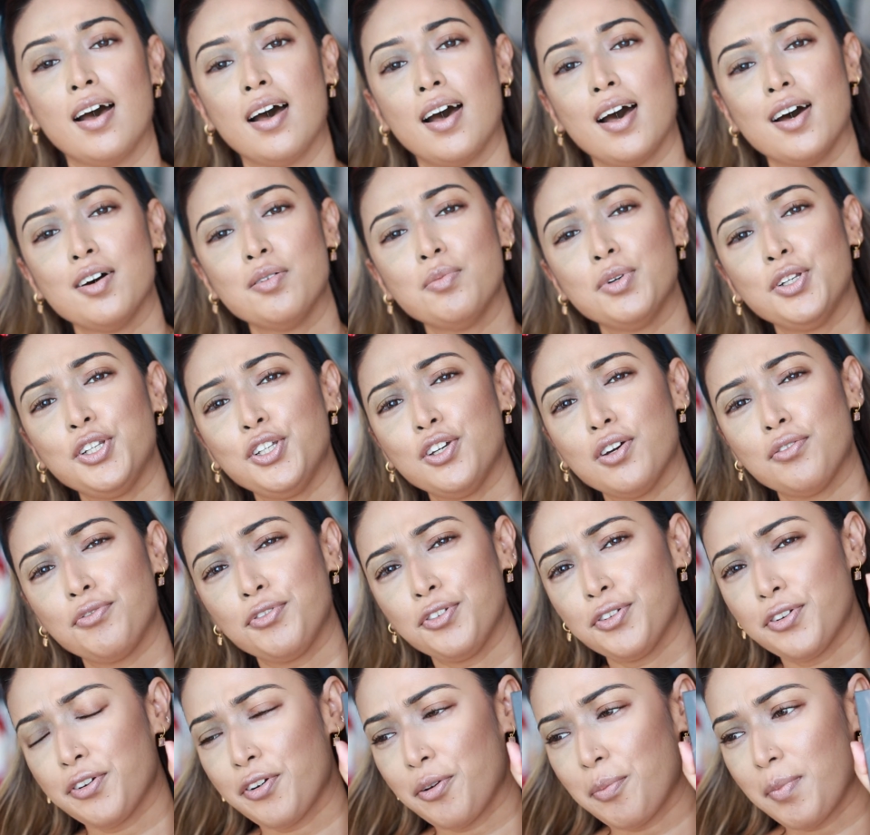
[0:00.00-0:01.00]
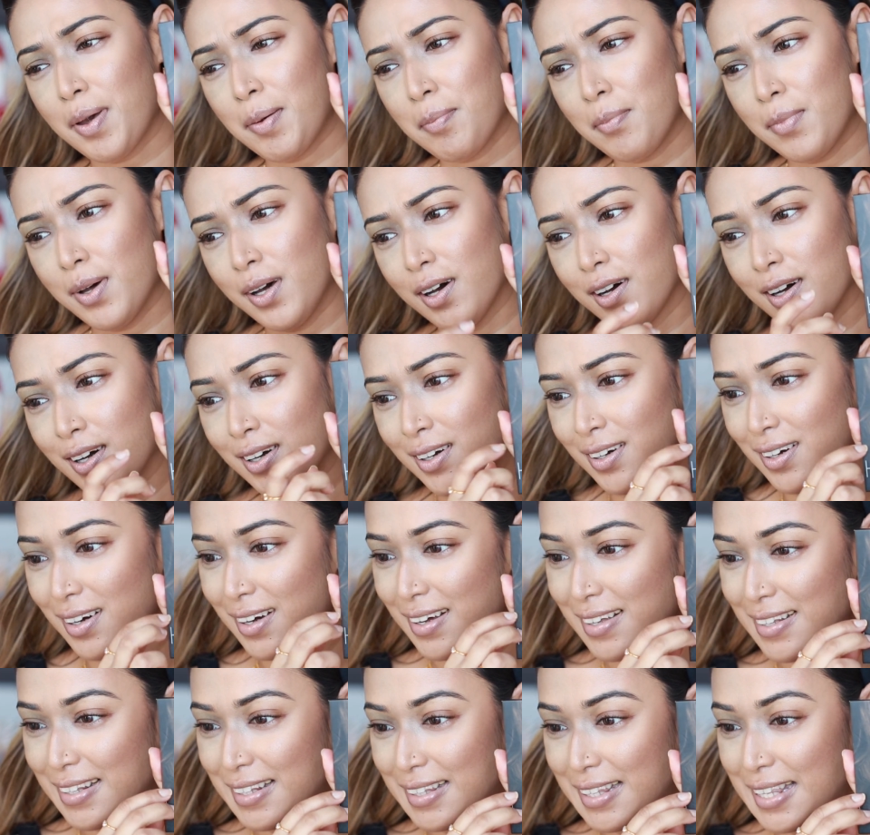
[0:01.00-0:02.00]
How many of you remember
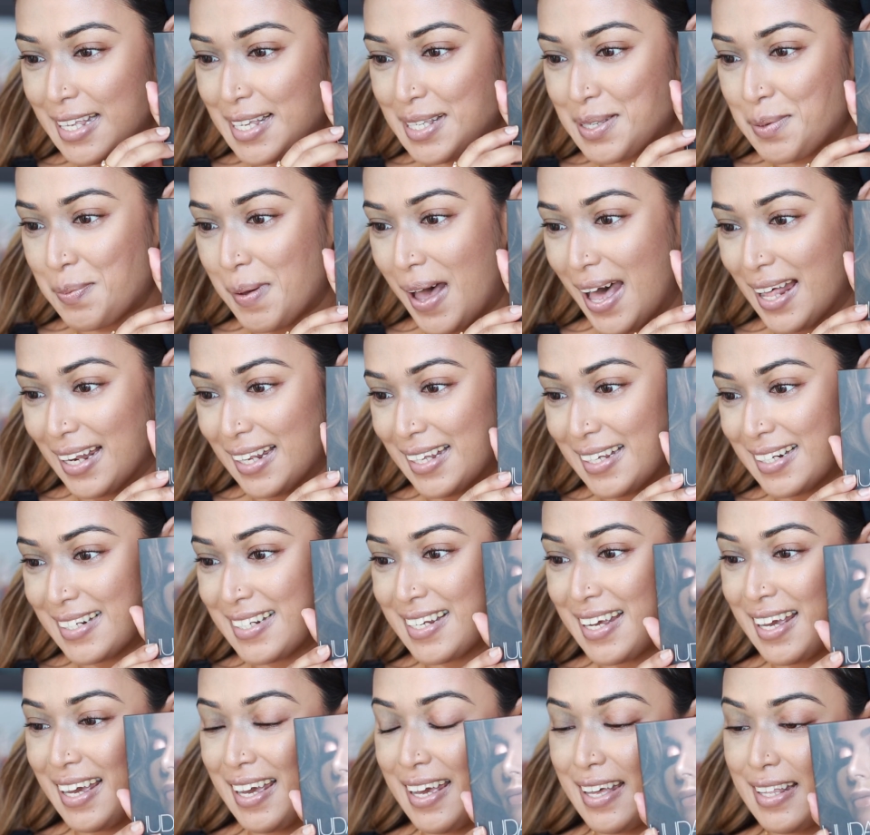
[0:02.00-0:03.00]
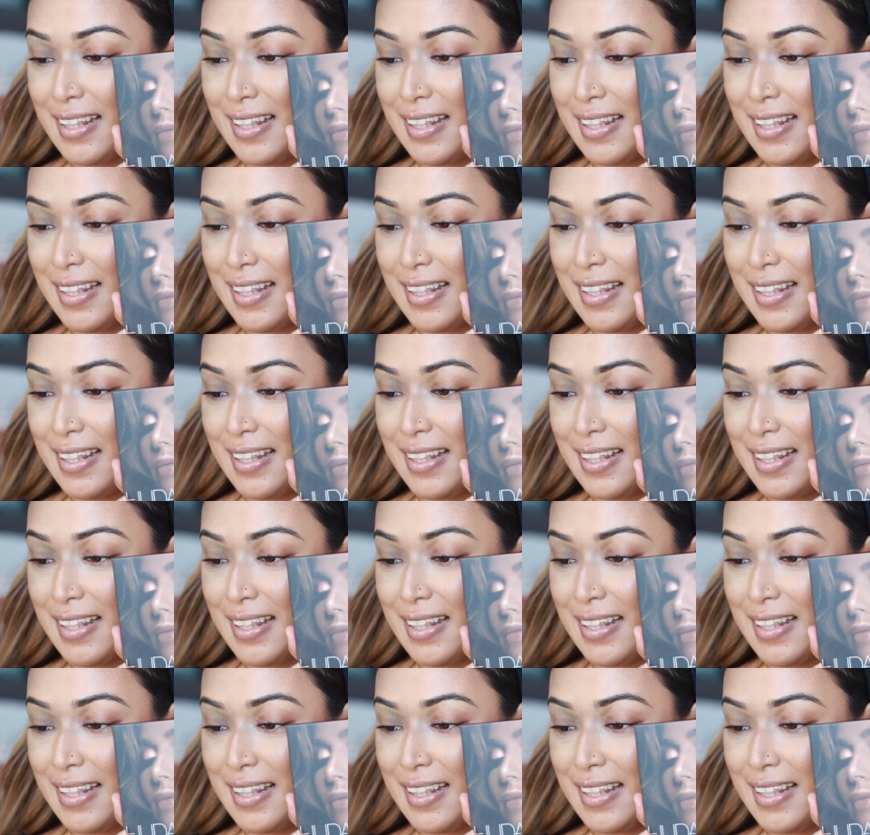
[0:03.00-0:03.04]
this palette?